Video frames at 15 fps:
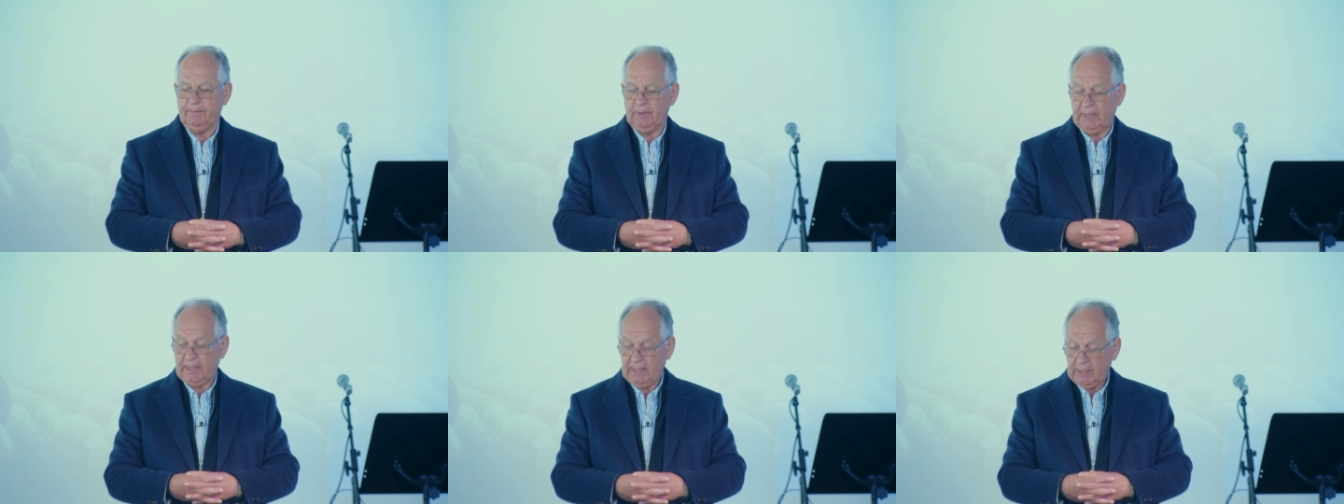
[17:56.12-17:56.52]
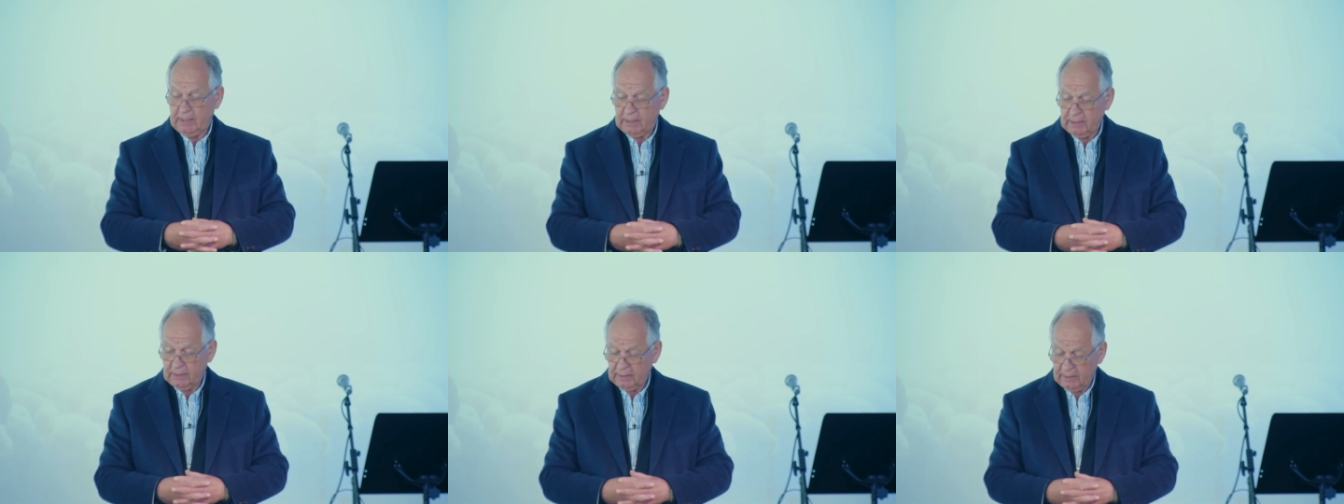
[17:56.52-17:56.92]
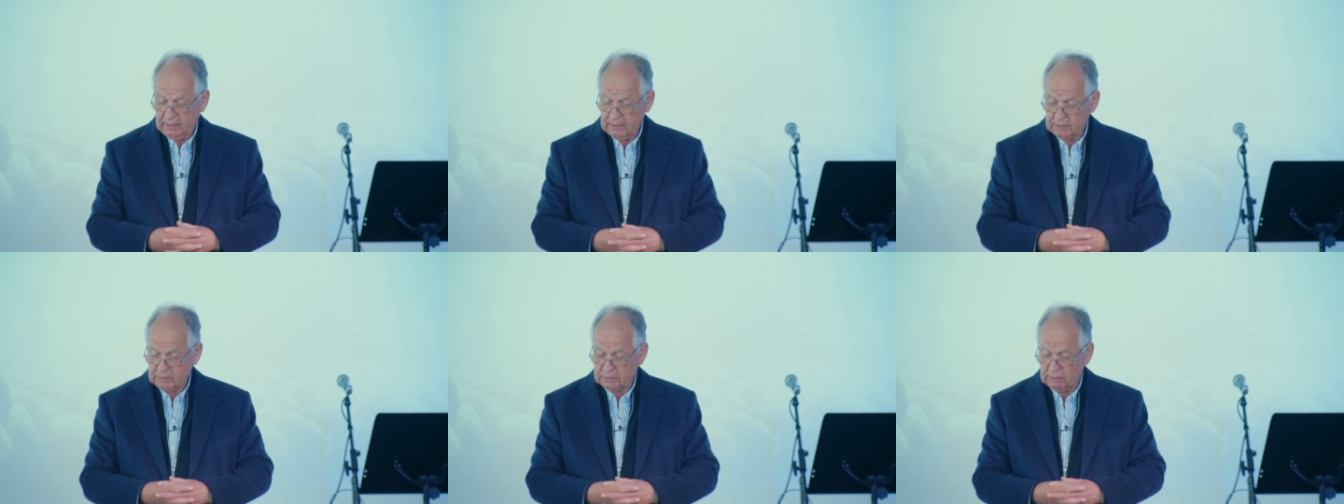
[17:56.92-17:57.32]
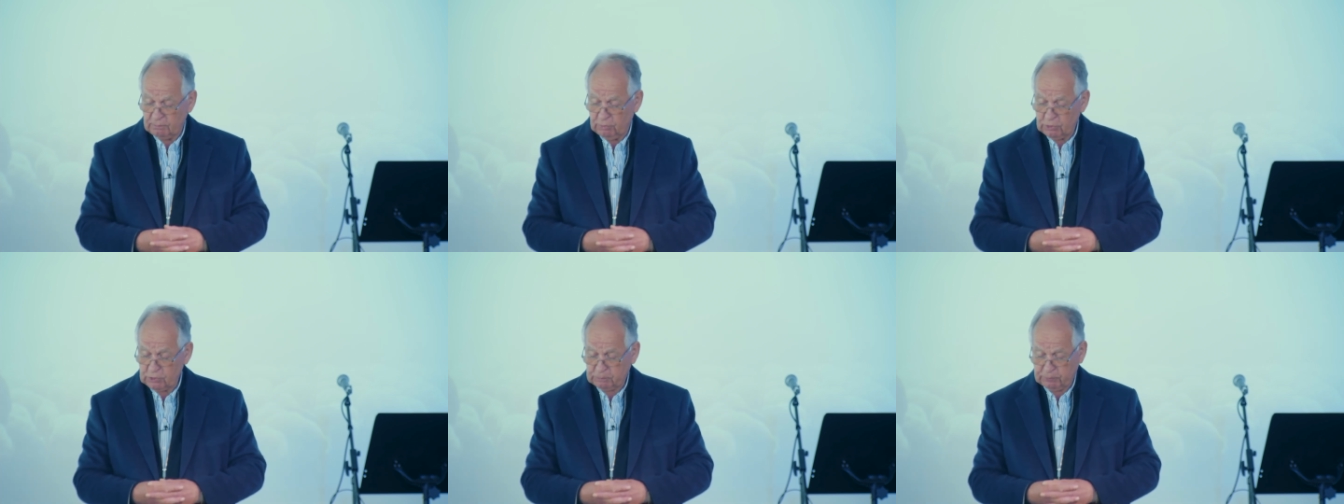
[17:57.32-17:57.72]
But here is the
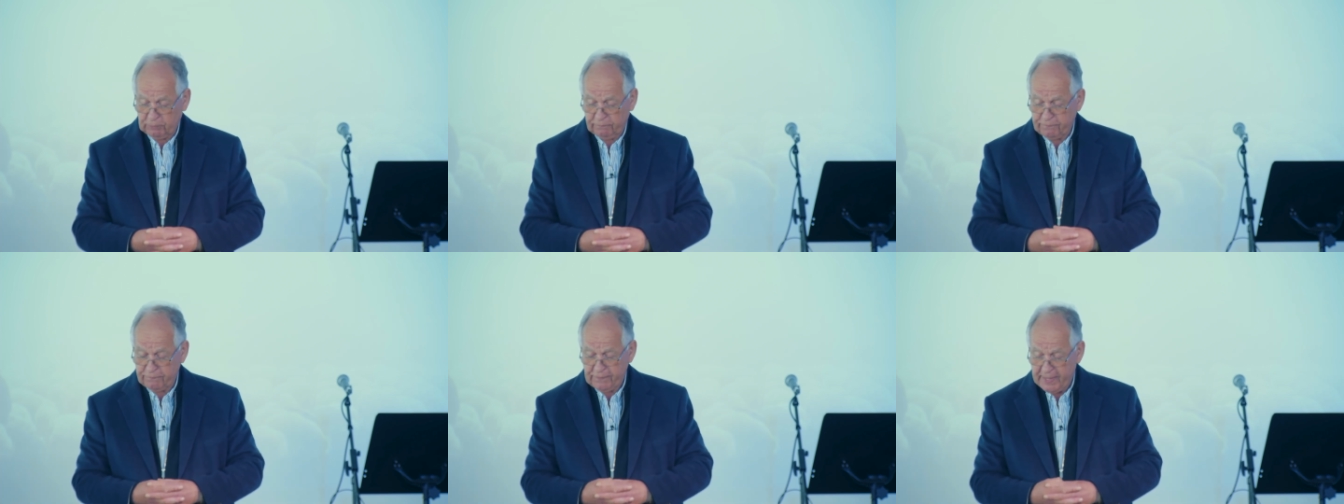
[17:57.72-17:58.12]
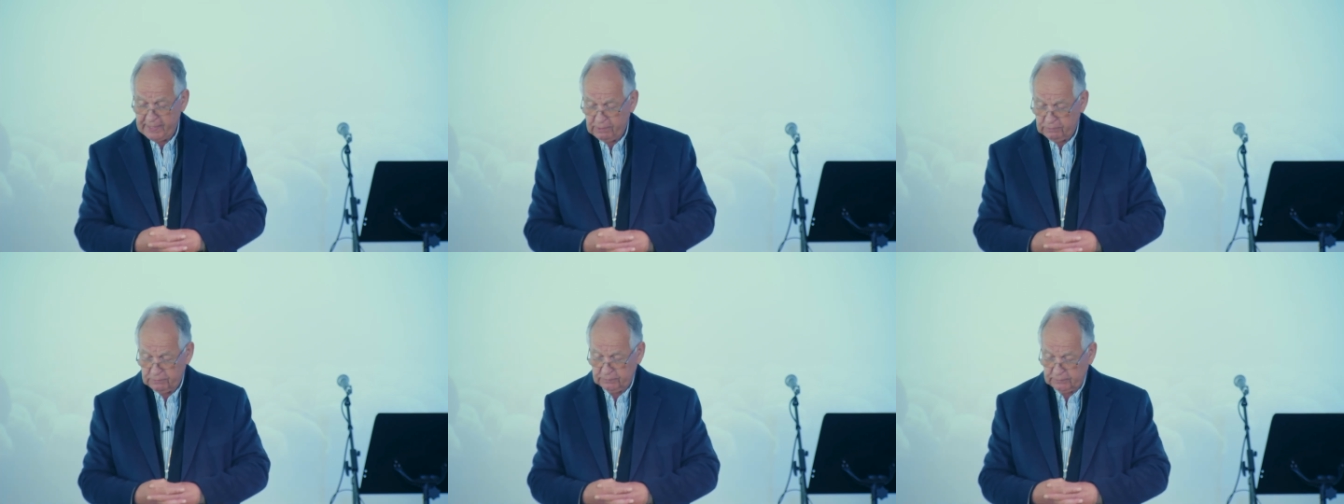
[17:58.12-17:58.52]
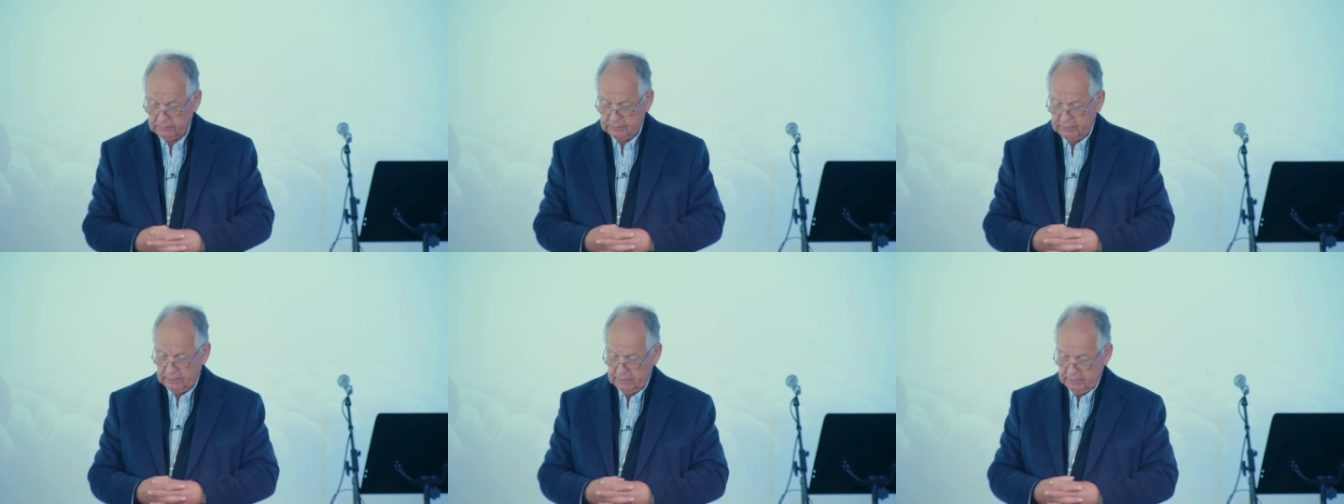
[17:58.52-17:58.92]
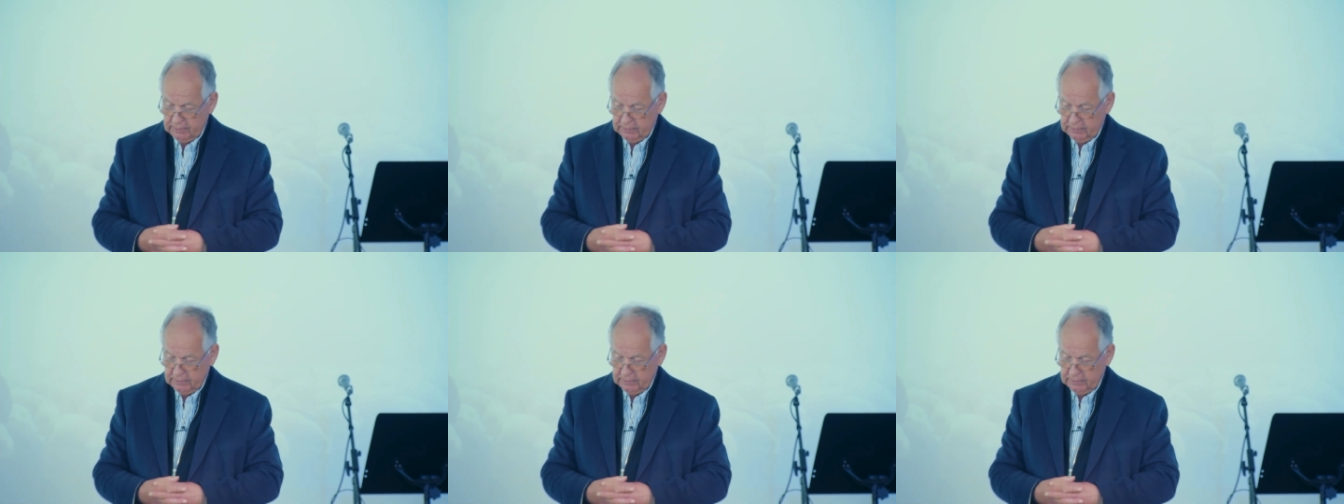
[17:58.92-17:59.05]
most profound